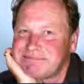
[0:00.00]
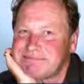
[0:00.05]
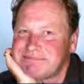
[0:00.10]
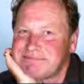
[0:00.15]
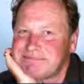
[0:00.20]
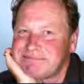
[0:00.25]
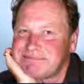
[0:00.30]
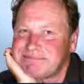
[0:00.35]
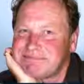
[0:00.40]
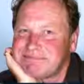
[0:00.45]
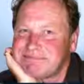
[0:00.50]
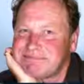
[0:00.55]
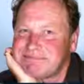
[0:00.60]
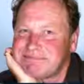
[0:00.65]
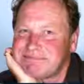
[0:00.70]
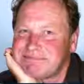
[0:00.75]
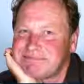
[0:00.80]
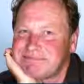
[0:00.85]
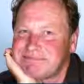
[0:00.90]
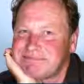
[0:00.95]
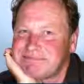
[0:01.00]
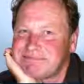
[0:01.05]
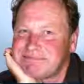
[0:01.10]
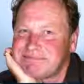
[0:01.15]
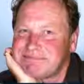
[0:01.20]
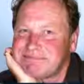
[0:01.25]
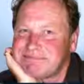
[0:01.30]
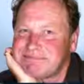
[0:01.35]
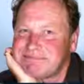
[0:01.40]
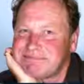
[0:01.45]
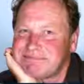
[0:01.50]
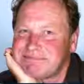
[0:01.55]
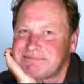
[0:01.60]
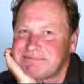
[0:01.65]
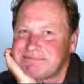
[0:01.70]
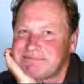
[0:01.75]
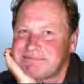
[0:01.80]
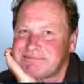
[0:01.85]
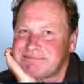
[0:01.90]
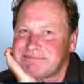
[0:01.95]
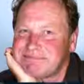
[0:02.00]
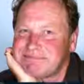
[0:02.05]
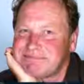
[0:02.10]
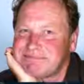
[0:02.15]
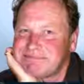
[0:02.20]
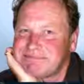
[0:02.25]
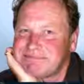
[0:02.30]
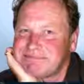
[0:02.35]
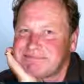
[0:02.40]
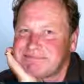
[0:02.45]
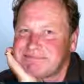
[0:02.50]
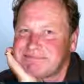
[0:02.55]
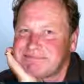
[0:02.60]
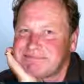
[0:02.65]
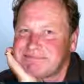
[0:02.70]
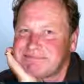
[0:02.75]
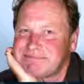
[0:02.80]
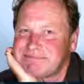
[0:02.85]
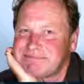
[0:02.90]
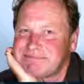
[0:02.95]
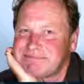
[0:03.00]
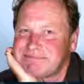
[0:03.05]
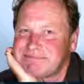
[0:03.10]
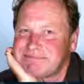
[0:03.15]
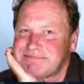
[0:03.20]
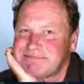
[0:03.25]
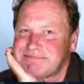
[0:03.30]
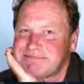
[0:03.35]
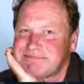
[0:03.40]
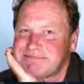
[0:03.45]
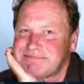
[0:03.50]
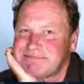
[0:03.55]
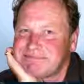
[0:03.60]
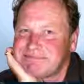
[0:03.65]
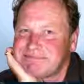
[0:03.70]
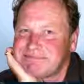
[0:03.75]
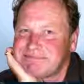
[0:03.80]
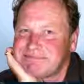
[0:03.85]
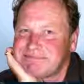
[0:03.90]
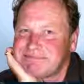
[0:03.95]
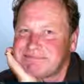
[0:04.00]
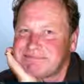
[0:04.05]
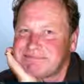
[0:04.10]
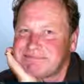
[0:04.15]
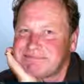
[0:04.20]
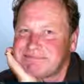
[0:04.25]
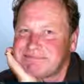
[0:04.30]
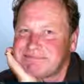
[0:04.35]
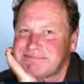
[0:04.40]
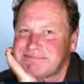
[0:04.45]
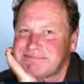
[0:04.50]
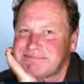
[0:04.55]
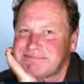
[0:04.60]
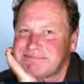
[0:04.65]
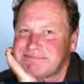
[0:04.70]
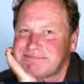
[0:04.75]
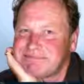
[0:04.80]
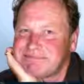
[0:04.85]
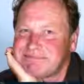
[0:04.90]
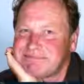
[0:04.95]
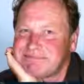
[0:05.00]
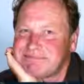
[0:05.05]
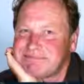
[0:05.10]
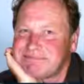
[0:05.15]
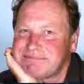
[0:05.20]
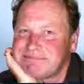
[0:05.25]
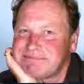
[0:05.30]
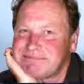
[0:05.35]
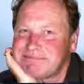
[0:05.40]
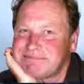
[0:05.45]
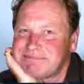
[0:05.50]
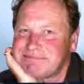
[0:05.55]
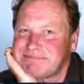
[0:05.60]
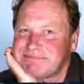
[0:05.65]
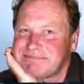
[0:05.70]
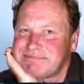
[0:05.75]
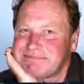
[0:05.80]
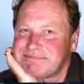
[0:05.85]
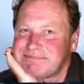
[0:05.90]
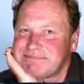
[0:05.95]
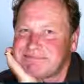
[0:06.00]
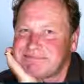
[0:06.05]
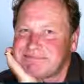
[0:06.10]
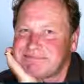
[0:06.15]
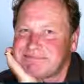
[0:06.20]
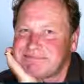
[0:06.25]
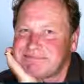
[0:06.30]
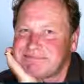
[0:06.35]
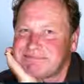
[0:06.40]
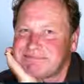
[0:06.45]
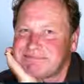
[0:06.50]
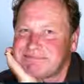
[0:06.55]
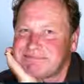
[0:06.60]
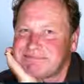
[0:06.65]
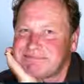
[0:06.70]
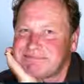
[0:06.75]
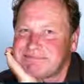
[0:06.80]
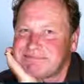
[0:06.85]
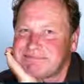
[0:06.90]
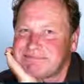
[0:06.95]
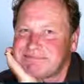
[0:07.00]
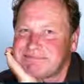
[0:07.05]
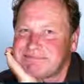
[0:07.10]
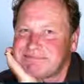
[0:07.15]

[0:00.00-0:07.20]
(no one is talking)